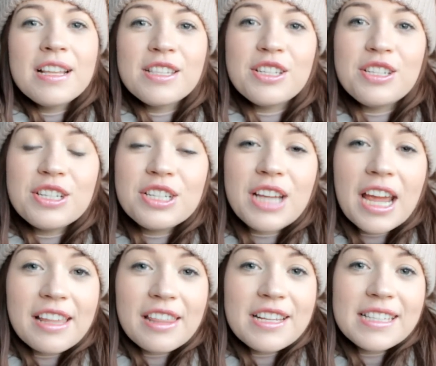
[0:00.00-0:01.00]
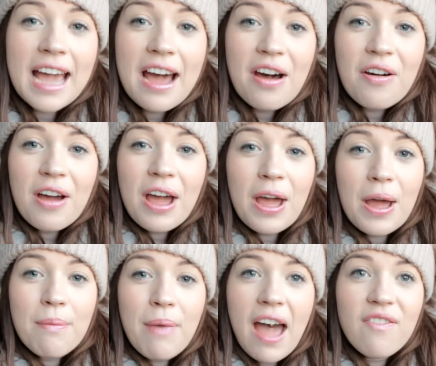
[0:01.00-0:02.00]
so do check those out,
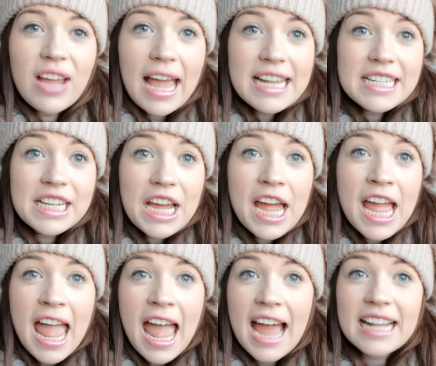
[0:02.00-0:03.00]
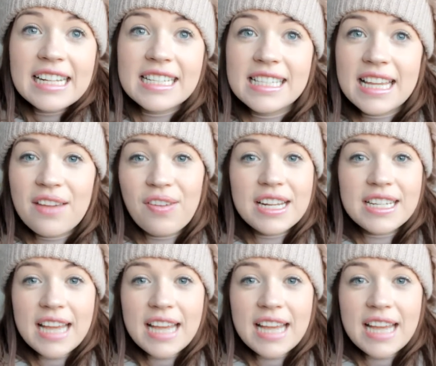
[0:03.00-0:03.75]
have a gander and see if any